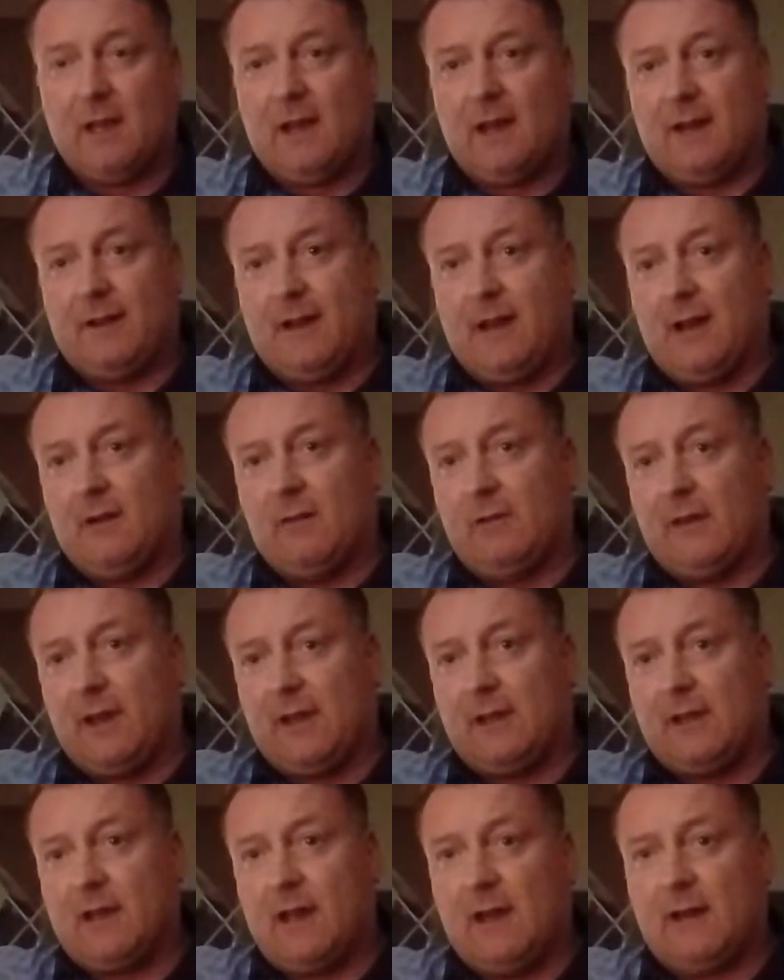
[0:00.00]
and how they
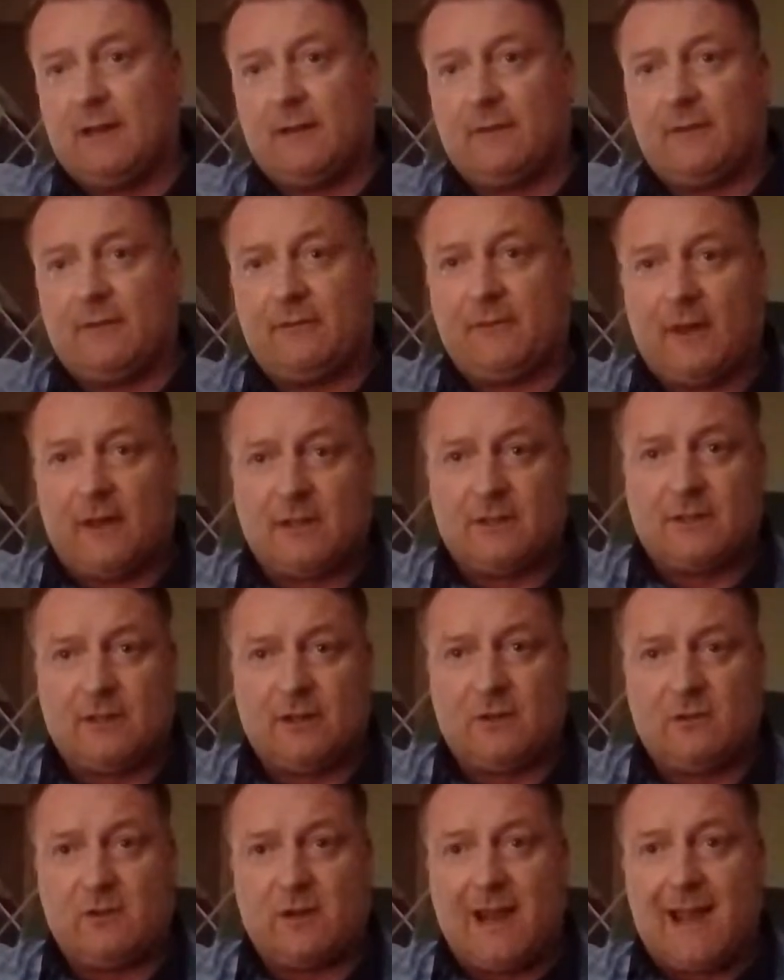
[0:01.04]
kind of affect
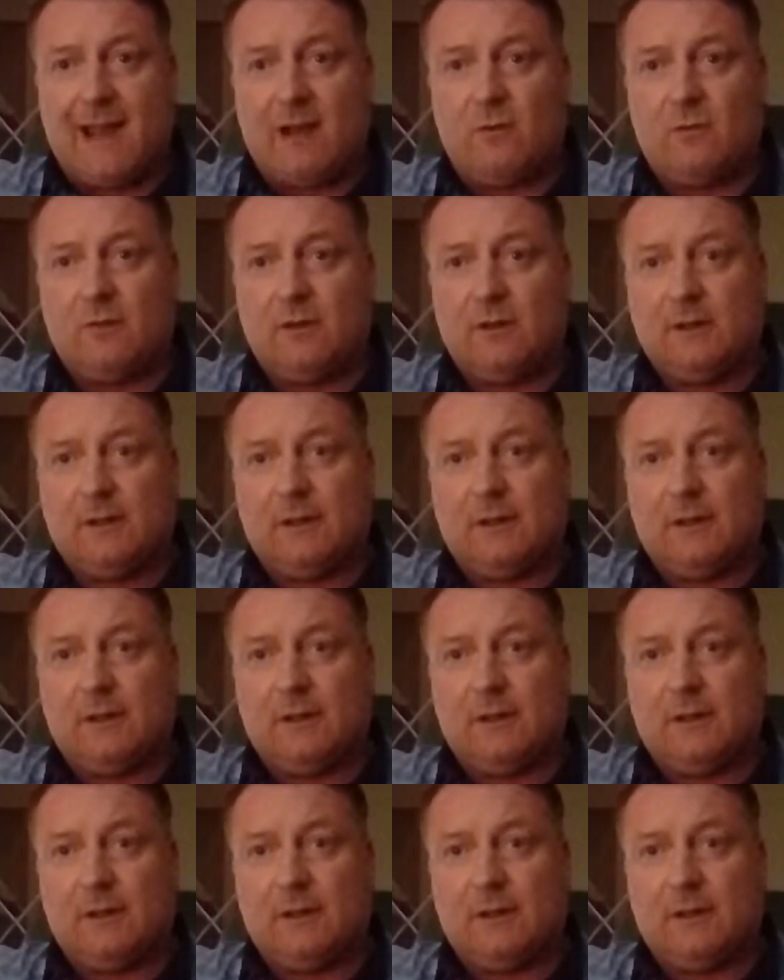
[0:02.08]
you now,